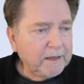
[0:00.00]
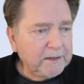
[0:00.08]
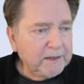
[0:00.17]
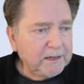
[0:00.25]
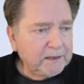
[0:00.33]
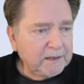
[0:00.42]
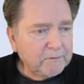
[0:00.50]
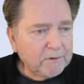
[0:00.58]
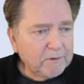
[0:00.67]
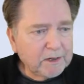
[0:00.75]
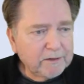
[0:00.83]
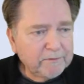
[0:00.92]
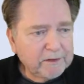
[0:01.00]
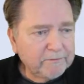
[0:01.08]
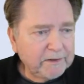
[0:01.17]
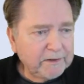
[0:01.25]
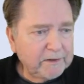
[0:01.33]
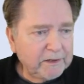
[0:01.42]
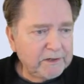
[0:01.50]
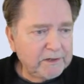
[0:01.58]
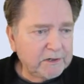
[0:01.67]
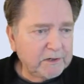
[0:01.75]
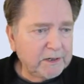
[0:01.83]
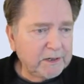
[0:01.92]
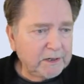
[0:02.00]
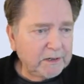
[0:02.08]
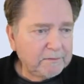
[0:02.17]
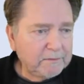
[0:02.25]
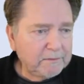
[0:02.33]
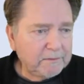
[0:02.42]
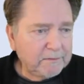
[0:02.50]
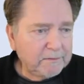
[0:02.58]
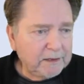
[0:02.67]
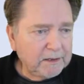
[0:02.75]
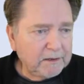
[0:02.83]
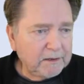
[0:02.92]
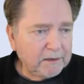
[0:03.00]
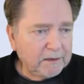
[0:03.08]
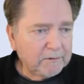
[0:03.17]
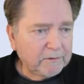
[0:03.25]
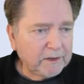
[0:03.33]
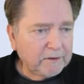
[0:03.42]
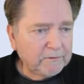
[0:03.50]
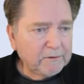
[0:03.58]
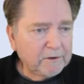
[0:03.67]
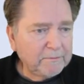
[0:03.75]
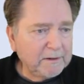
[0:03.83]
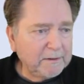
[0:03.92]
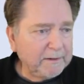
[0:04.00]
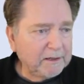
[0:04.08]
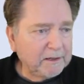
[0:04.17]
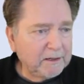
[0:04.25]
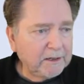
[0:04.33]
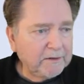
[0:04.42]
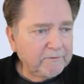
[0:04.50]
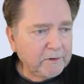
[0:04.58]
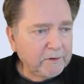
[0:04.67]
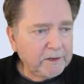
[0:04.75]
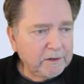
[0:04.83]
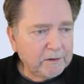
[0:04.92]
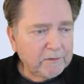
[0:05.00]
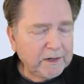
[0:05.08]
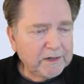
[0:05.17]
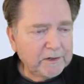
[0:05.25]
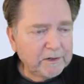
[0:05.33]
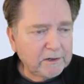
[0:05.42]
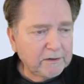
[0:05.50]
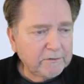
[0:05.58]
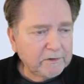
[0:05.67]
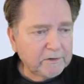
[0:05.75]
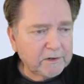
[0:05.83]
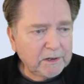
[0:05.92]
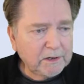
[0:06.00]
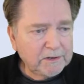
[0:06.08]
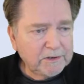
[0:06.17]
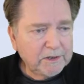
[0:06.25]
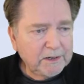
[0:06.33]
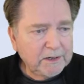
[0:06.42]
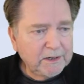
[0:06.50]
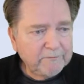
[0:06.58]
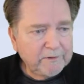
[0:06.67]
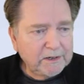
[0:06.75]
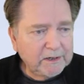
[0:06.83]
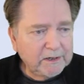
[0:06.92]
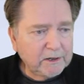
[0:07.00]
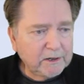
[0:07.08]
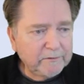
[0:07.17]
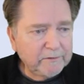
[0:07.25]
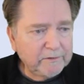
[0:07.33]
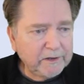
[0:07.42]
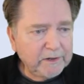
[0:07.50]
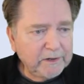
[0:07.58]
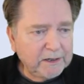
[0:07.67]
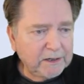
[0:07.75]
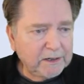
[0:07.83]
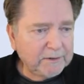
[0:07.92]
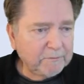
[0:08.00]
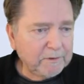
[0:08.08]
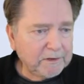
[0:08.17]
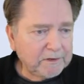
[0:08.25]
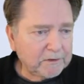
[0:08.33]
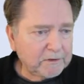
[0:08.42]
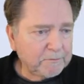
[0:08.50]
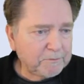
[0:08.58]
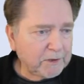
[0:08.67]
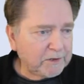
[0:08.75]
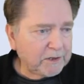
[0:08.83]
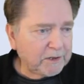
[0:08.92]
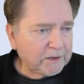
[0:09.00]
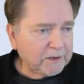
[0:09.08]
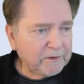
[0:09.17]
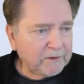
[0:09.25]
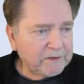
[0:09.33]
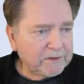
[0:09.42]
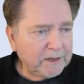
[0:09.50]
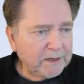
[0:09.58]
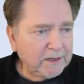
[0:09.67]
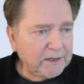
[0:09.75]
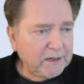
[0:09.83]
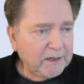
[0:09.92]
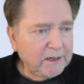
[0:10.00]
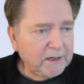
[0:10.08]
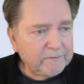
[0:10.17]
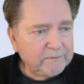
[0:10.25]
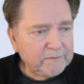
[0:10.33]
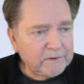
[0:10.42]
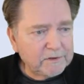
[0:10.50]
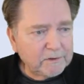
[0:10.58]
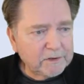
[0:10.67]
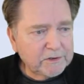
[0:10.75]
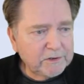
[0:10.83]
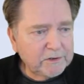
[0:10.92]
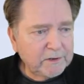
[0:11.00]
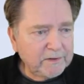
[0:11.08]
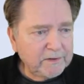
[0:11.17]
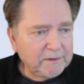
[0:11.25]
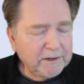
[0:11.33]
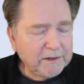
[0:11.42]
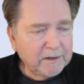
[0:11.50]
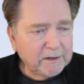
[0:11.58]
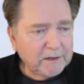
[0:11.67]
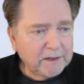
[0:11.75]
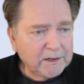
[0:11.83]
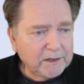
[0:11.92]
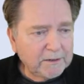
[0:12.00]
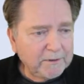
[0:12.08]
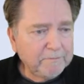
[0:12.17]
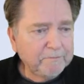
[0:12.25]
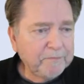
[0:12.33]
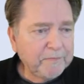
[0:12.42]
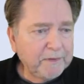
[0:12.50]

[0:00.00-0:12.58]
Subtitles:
Immediately, the Rockefeller Foundation got in on the ground floor by making a 4-year grant to Harvard College, funding the Harvard Economic Research Project for the study of the structure of the American economy.